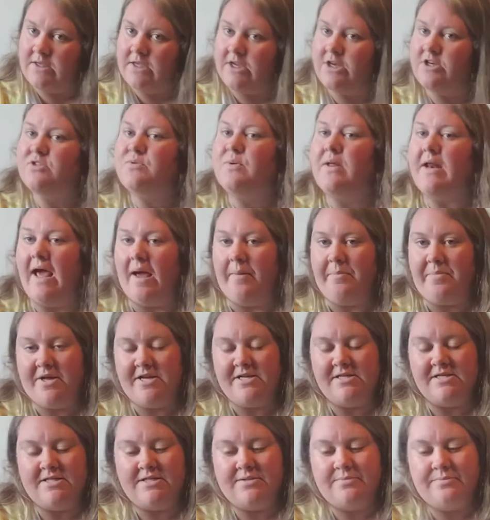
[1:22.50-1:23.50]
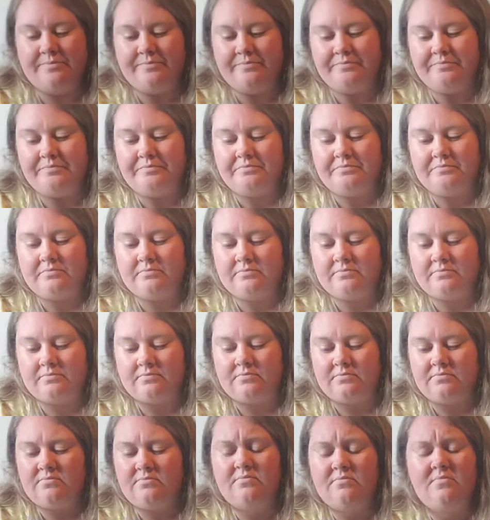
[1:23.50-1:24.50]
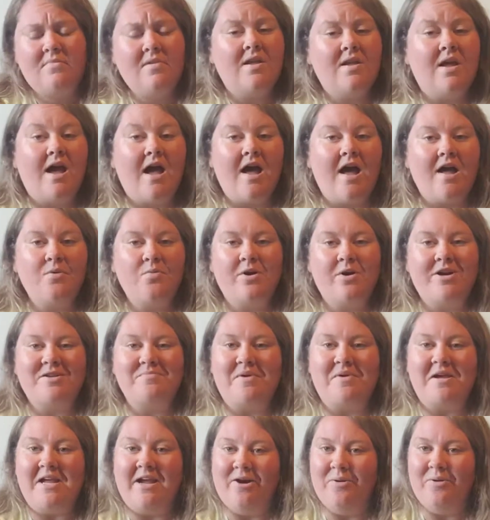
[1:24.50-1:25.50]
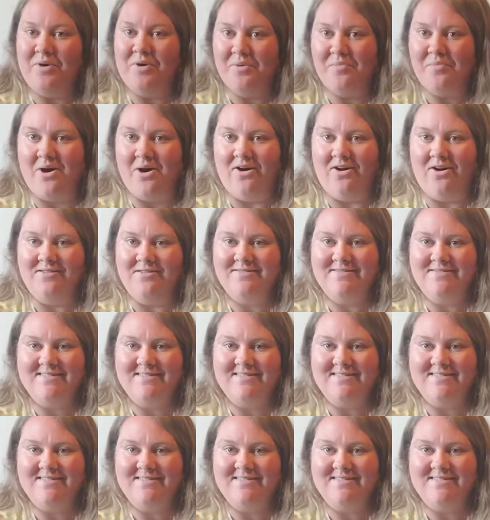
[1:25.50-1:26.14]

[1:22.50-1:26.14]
here's what happened. I wanted my hair purple.